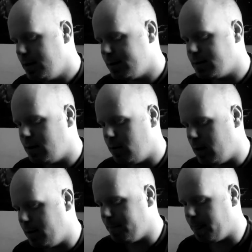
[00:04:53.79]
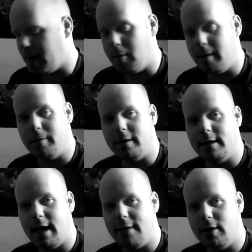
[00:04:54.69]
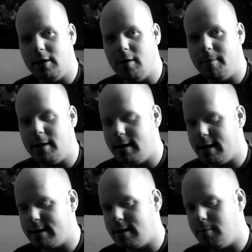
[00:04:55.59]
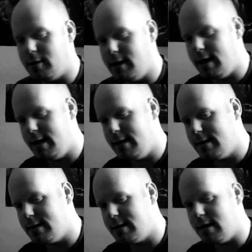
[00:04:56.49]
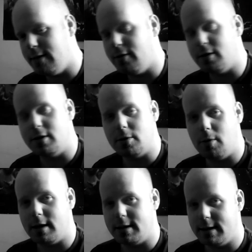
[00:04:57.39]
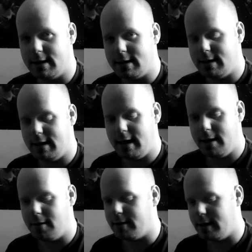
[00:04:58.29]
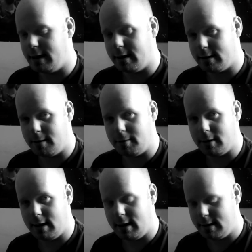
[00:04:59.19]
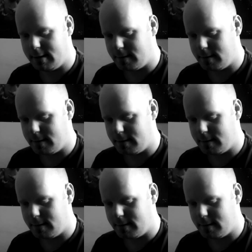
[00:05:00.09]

So I'll be putting that video up in the next couple days, if you're just watching this today or in the next couple days.